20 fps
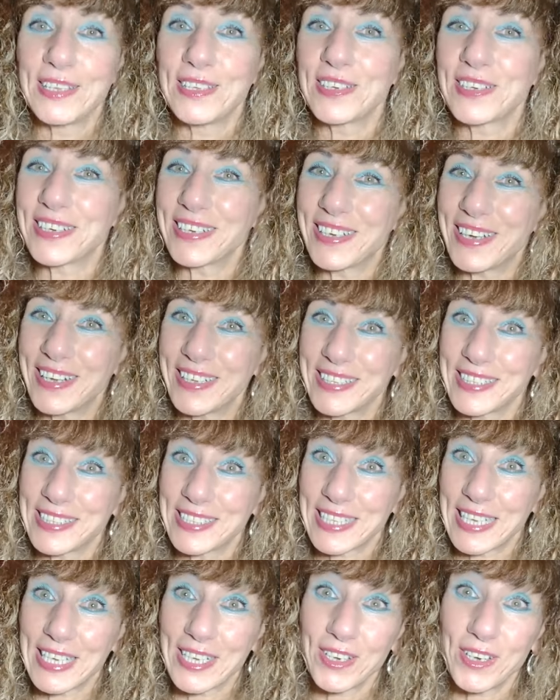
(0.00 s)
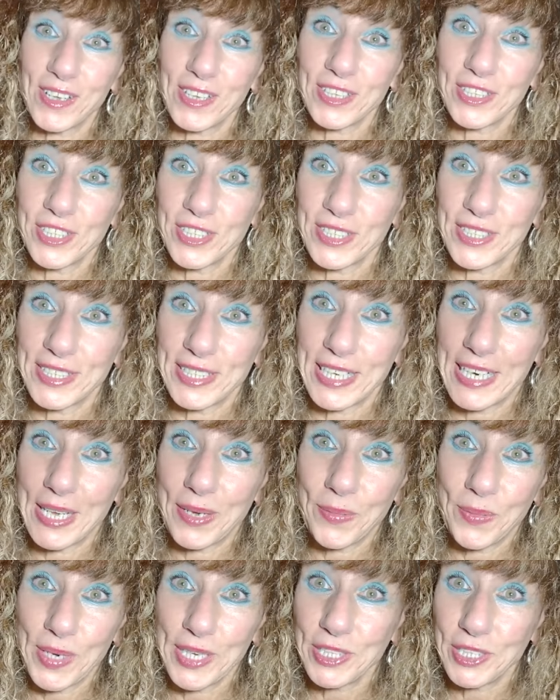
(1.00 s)
Look at all the psychologists that
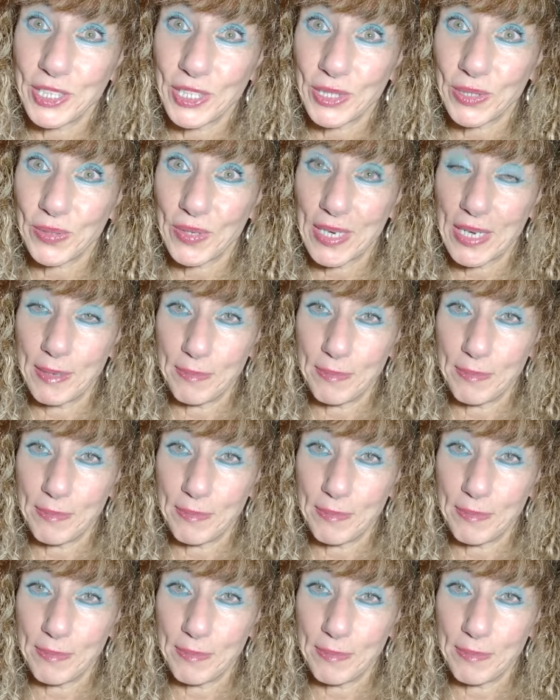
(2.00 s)
I went to.